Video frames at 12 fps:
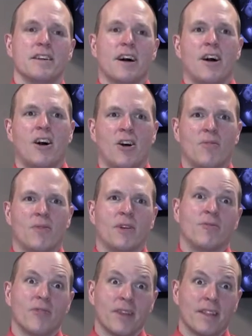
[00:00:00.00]

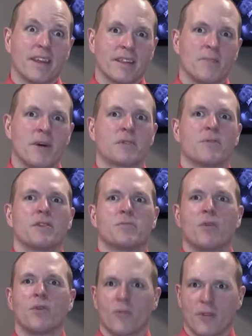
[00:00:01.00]
and really like the best one is
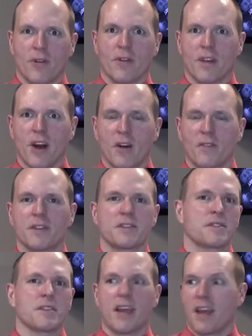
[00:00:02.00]
where they're in the
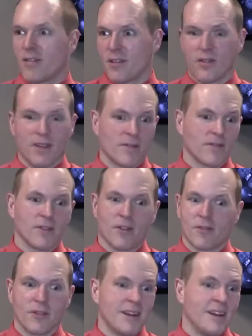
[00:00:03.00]
office, hey,
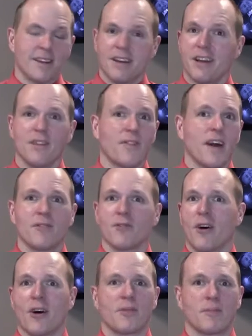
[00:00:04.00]
they're 95 to
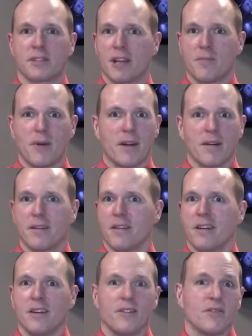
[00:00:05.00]
100% better,